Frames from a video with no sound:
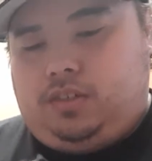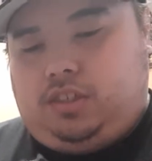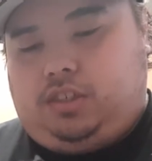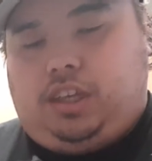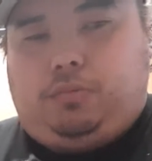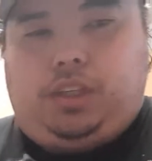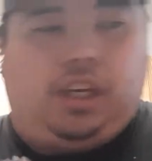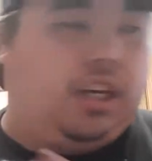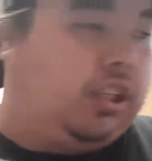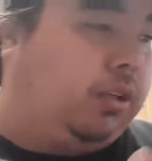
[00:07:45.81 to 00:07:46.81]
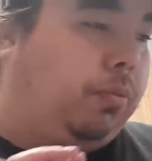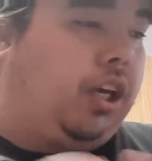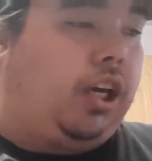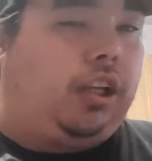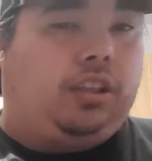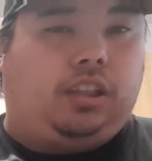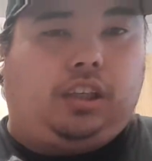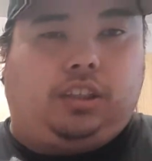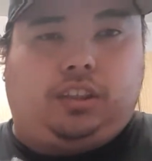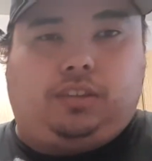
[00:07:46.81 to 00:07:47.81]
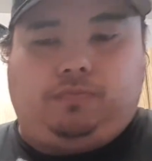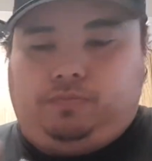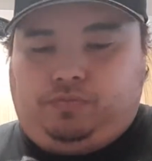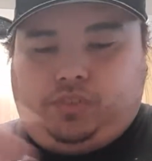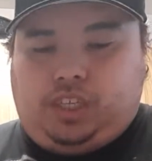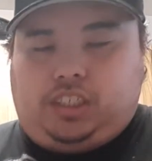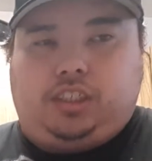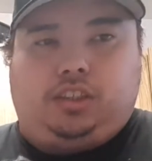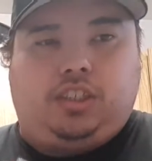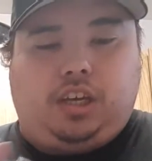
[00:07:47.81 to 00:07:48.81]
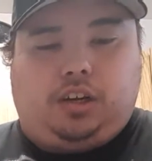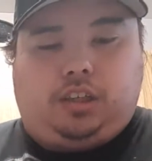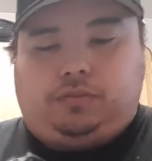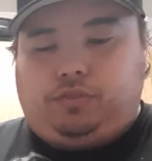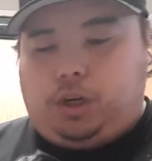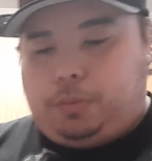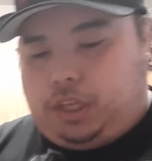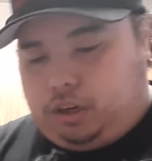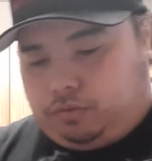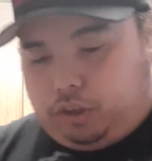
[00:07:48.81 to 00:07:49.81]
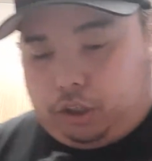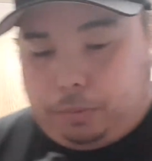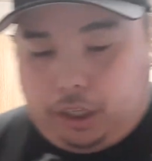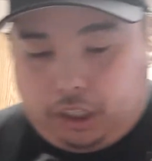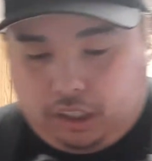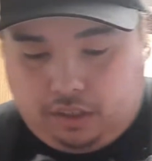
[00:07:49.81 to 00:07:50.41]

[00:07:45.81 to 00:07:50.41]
so that when they hit the pan, they still stay nice and firm and they don't fall apart.